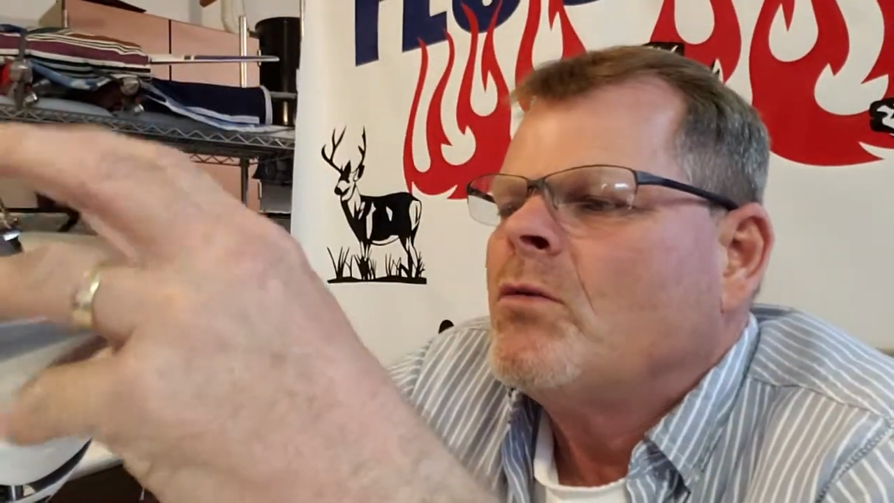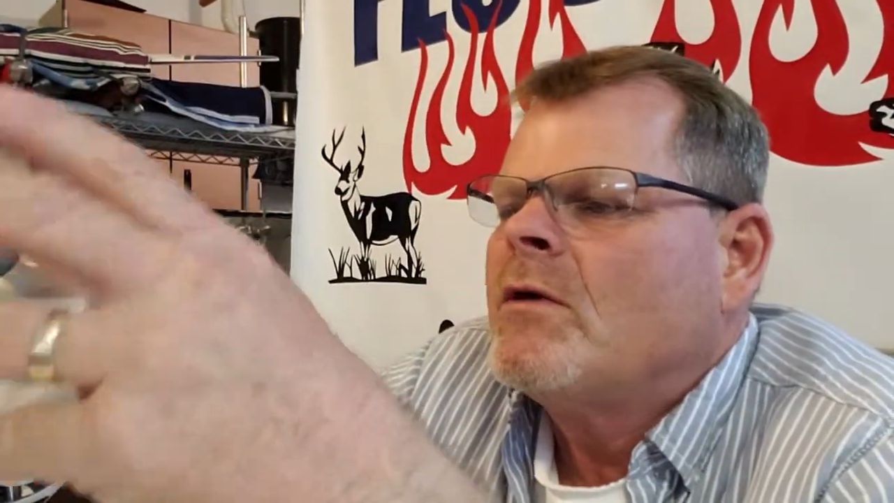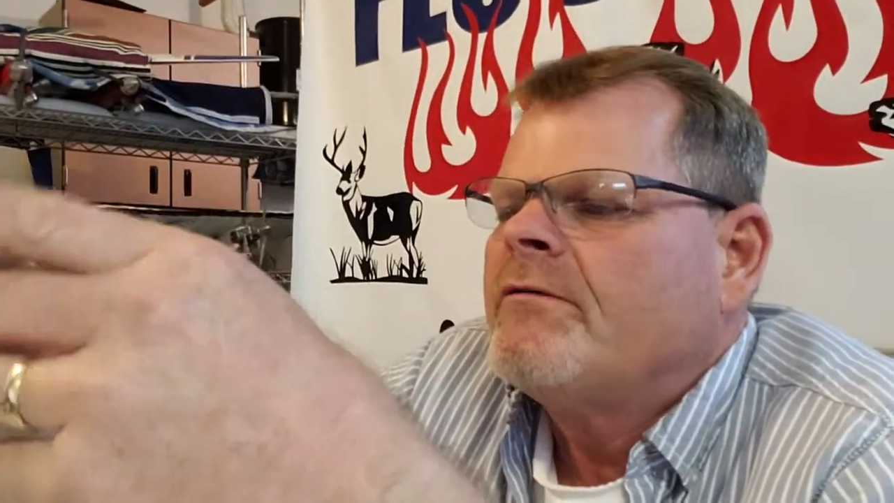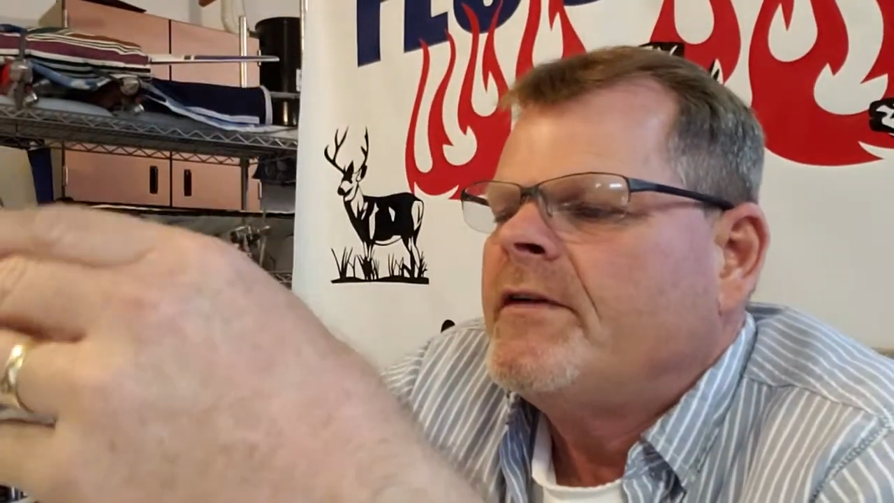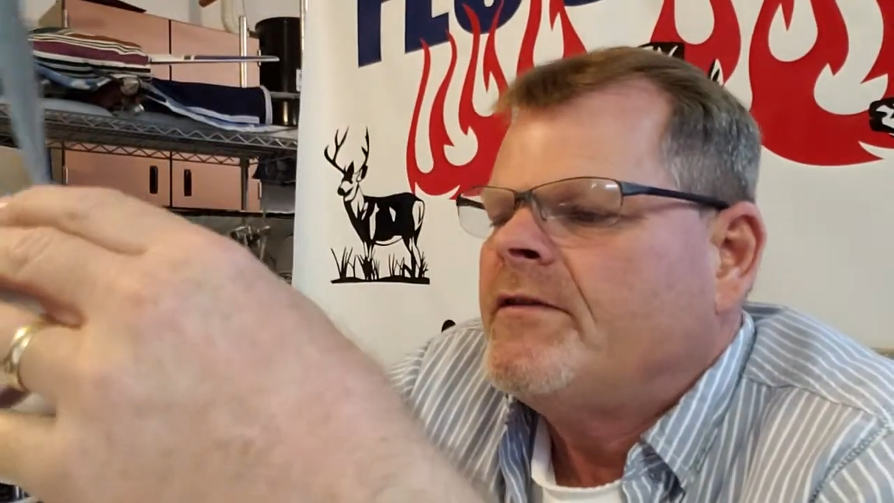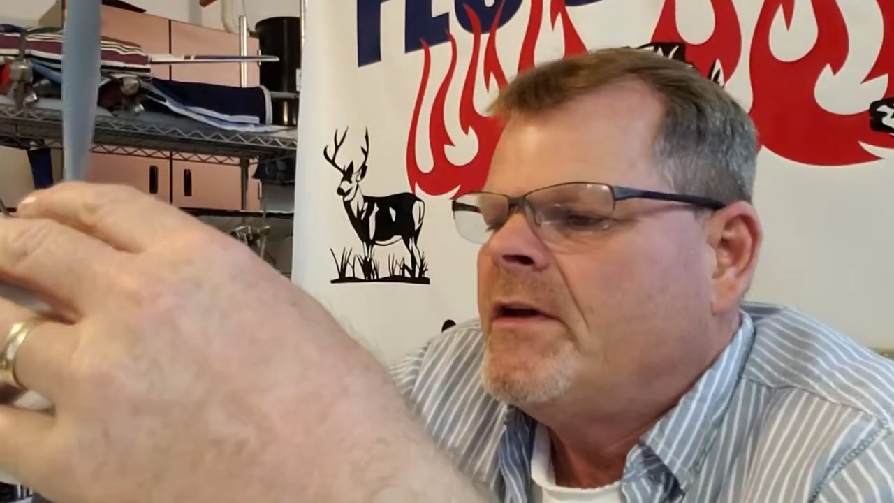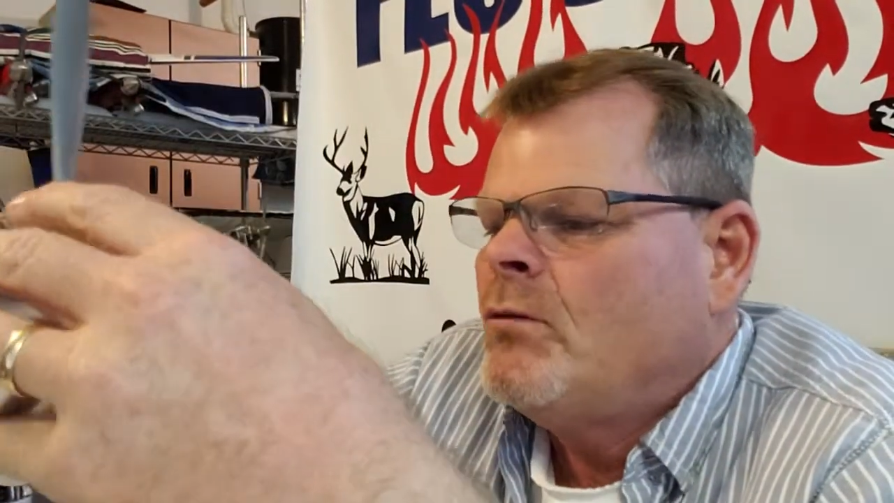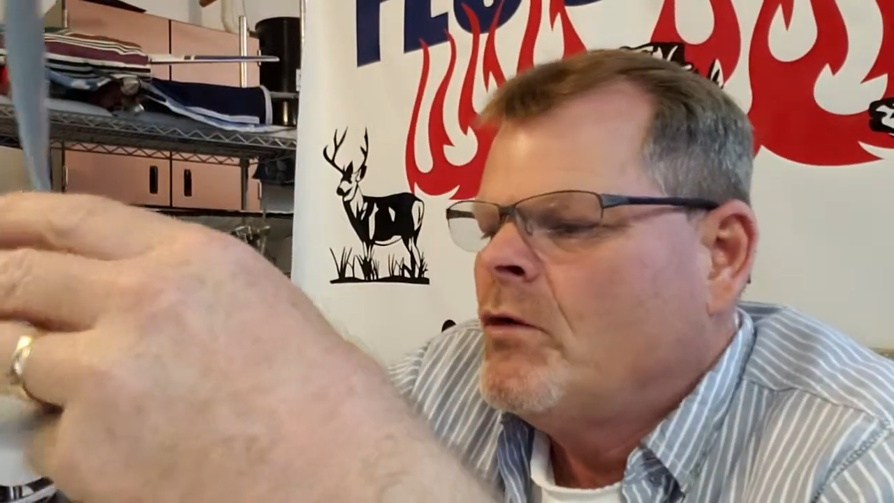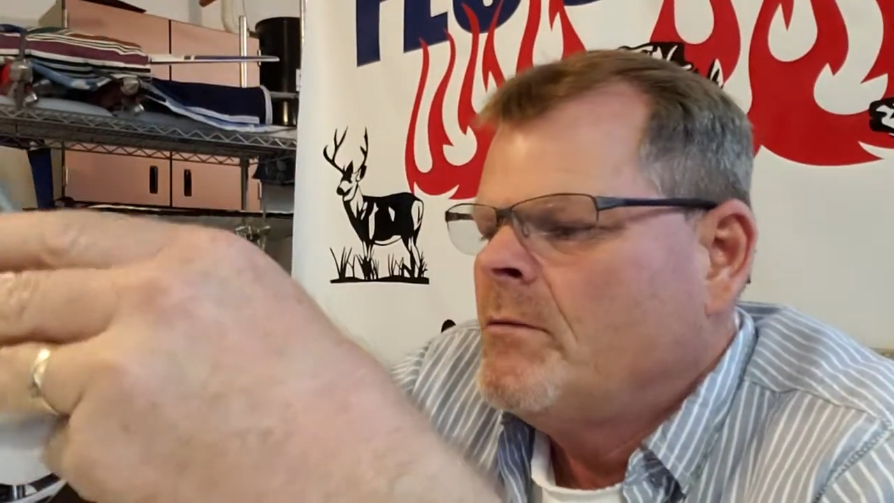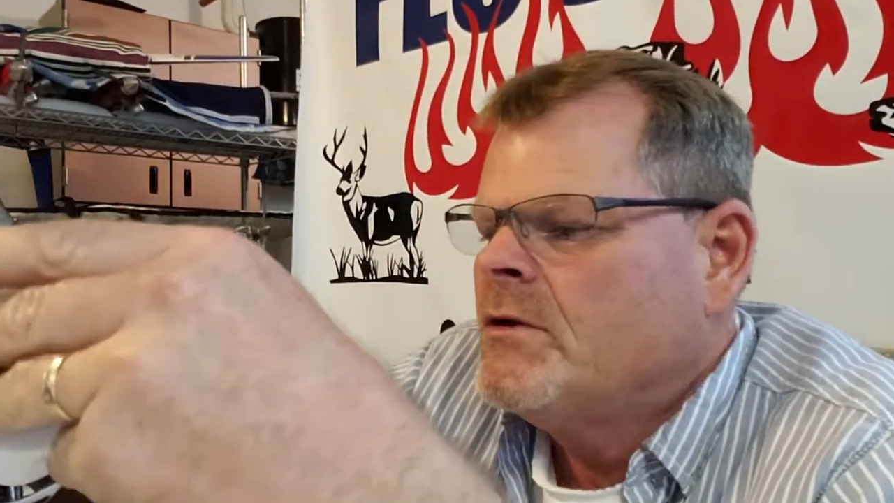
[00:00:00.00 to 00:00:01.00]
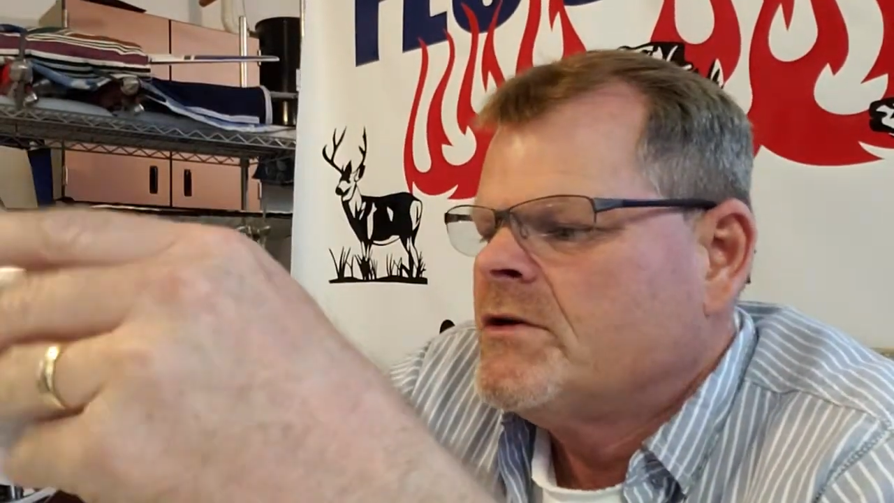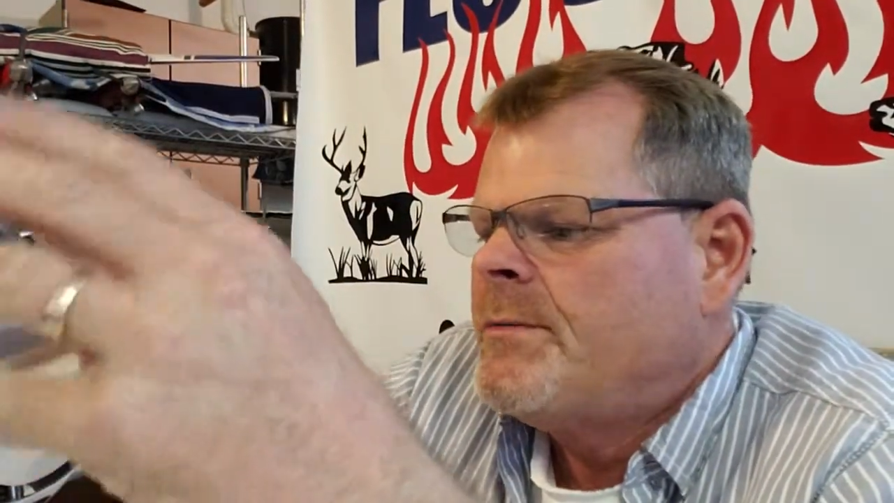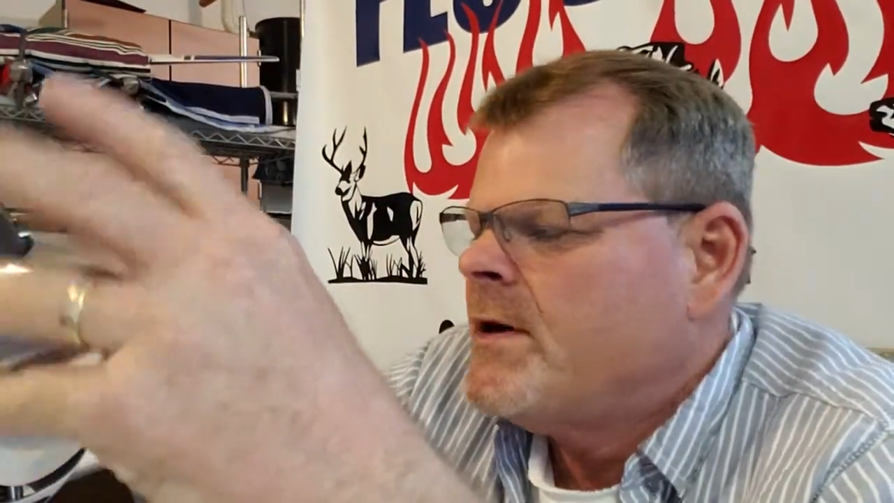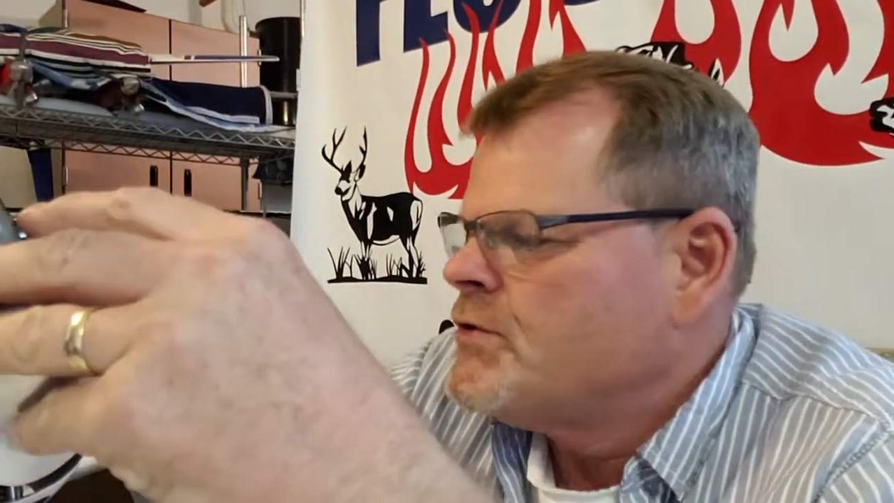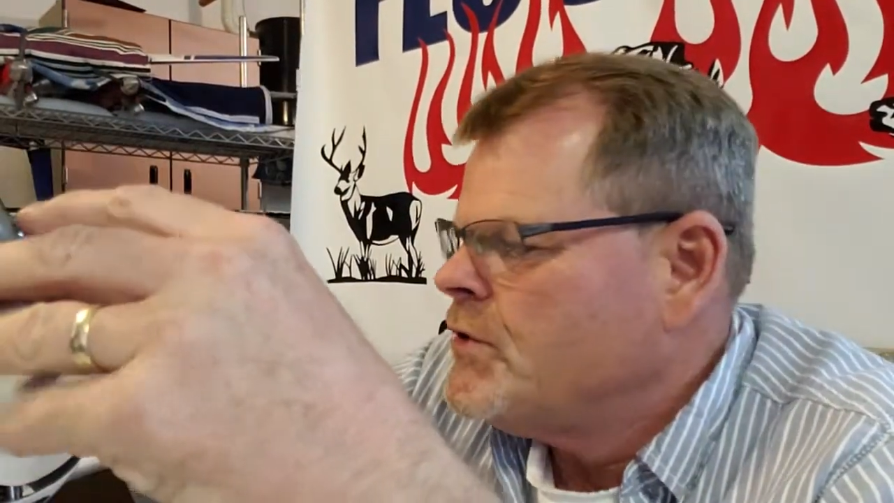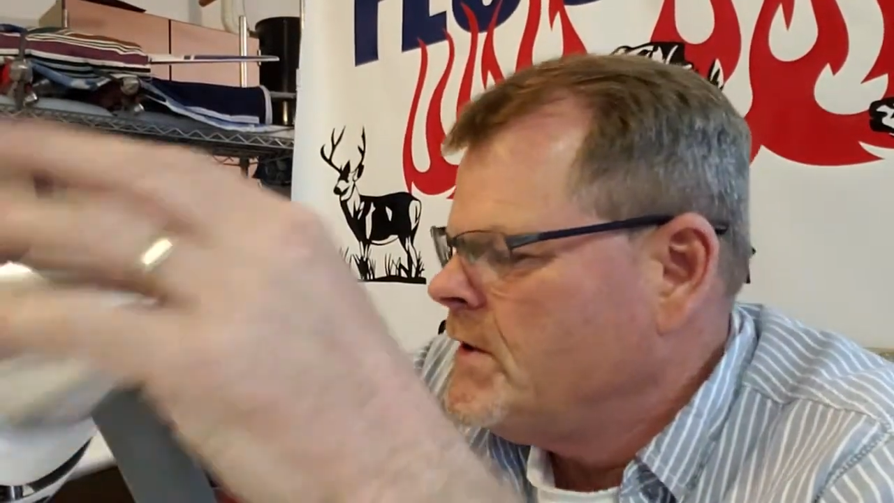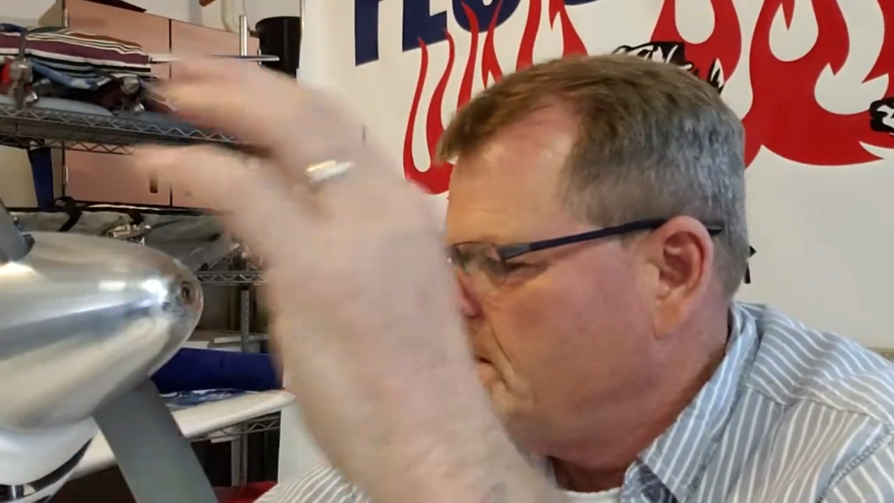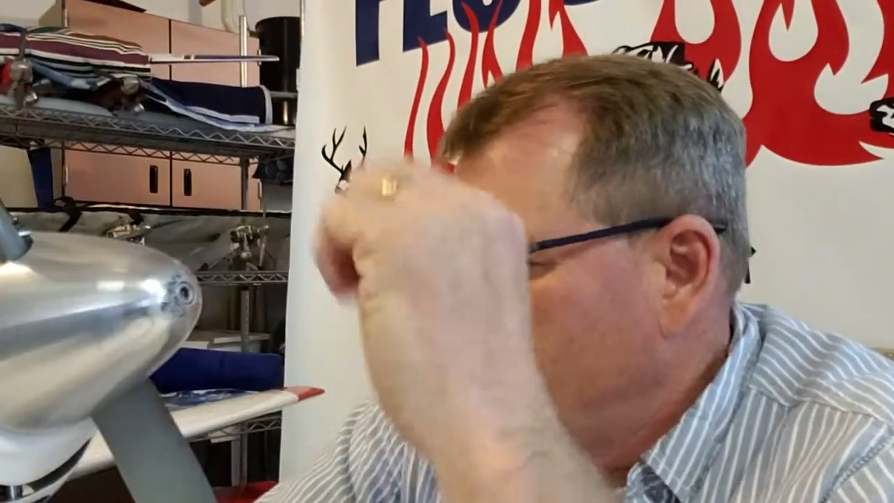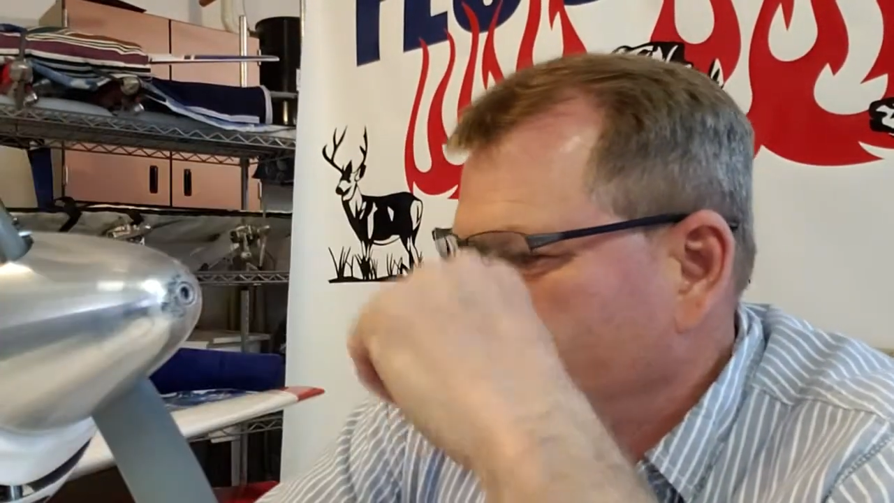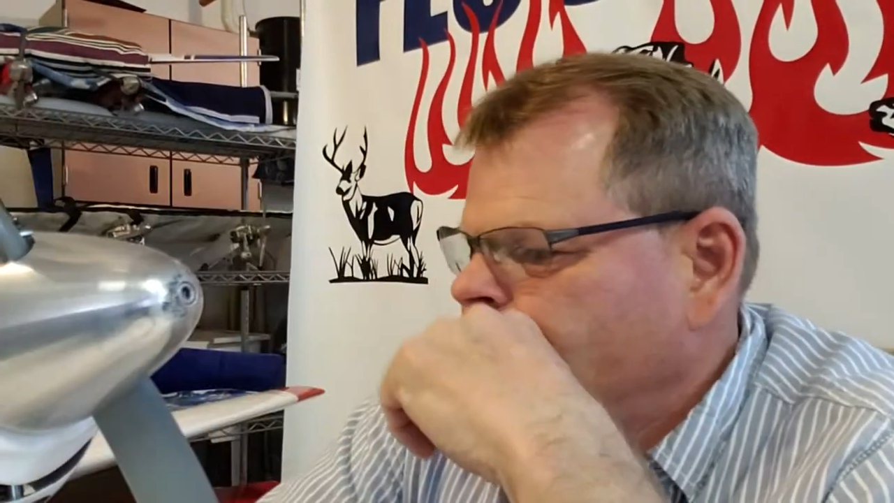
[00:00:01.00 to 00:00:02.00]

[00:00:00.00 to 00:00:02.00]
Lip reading: 115 Warbird Special in it.